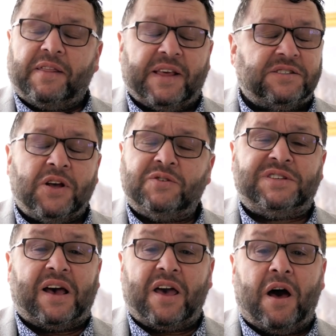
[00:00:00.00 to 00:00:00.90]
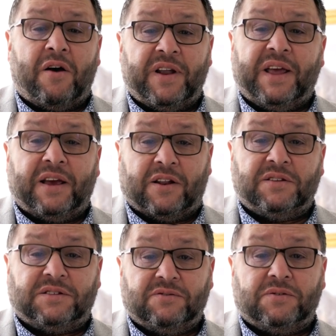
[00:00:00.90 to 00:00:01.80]
There's no Zakar in
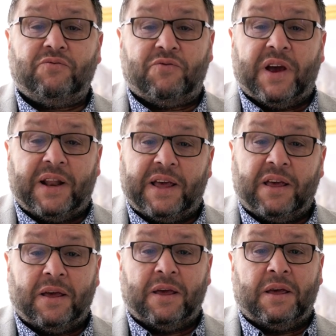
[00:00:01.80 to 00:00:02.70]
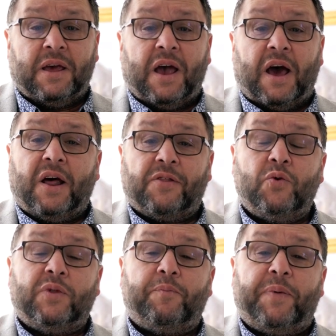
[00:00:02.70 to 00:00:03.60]
England, really. And I
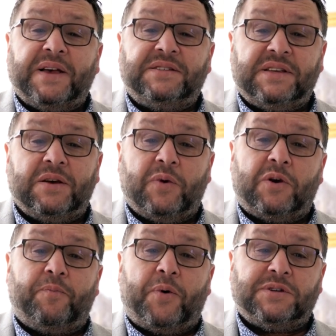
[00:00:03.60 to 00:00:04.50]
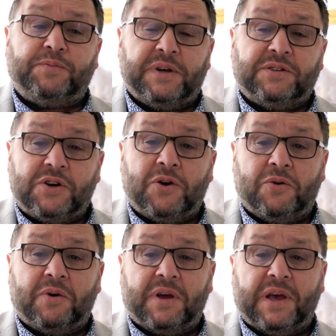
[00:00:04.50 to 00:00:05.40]
thought the best thing we could possibly
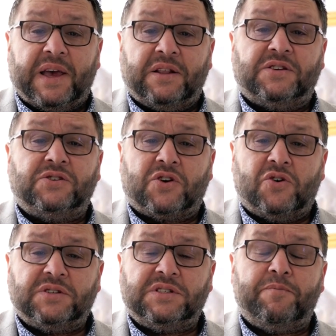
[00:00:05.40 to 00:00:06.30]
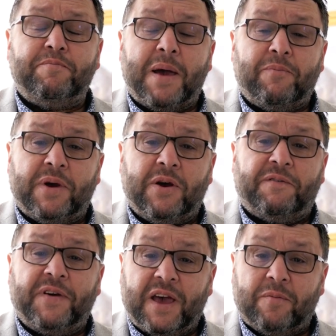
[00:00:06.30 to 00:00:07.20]
do in the schus and the memory
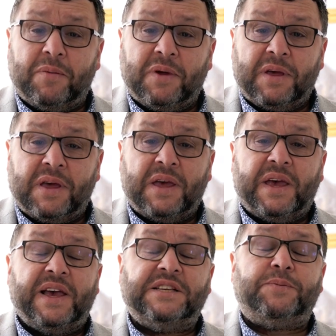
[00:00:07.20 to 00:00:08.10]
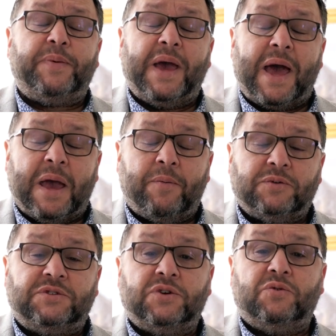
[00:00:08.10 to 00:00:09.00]
of him is to be
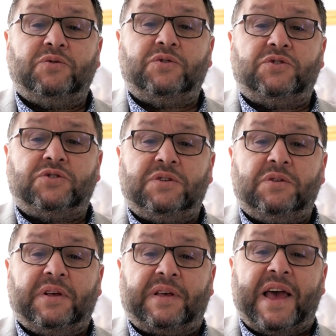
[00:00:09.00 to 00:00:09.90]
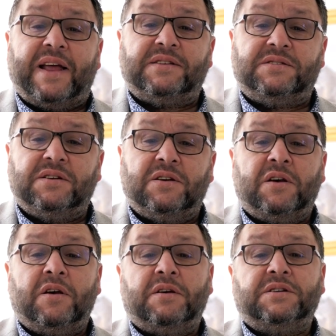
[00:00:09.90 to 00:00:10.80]
able to get
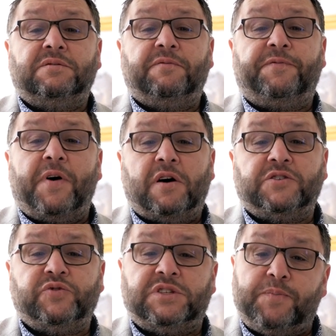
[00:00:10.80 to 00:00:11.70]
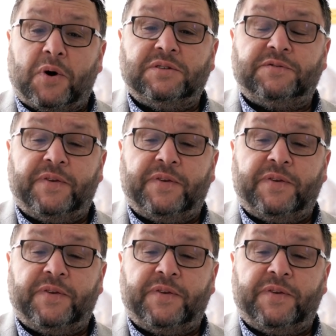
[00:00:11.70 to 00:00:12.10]
some fast response